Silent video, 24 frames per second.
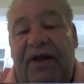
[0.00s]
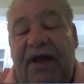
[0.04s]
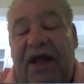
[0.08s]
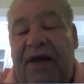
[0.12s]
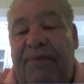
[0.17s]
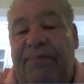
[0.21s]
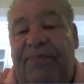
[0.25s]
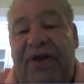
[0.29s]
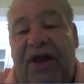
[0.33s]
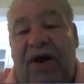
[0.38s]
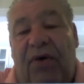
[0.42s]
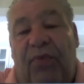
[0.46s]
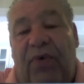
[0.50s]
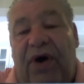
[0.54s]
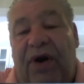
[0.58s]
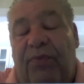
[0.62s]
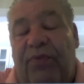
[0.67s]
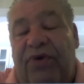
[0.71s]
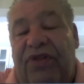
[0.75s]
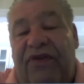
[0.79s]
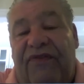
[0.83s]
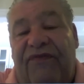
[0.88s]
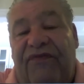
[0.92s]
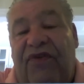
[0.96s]
and be at one
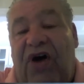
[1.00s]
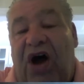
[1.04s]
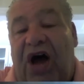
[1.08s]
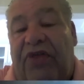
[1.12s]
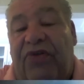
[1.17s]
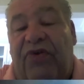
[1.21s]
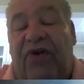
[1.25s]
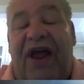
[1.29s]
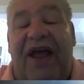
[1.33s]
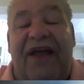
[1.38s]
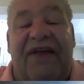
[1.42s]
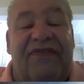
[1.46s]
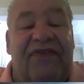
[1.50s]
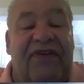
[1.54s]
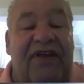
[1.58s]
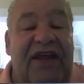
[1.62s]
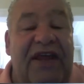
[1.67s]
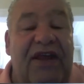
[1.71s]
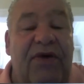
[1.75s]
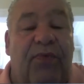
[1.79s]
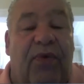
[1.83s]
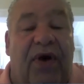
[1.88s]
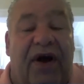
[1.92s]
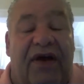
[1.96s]
with the Father as
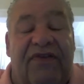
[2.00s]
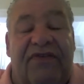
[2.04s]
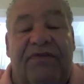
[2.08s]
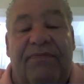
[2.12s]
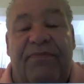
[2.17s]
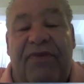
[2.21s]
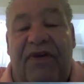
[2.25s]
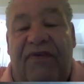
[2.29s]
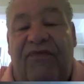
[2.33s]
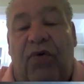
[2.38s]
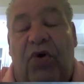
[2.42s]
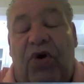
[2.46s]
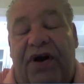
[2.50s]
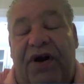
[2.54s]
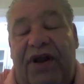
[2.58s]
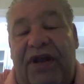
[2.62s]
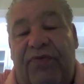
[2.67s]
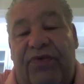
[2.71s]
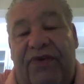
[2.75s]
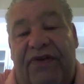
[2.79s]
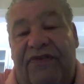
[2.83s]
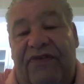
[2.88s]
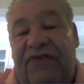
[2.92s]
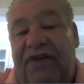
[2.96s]
He was before He
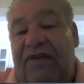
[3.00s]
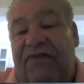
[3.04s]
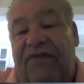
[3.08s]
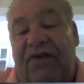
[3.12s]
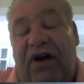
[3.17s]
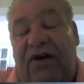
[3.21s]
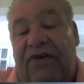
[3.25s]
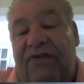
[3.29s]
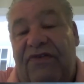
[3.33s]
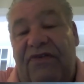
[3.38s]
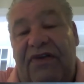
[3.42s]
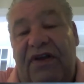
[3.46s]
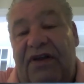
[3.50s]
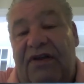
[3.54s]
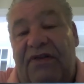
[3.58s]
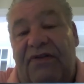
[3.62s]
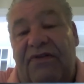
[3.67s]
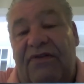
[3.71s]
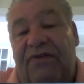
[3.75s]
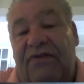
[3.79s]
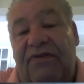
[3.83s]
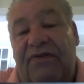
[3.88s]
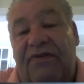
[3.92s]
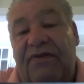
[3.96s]
received our sins.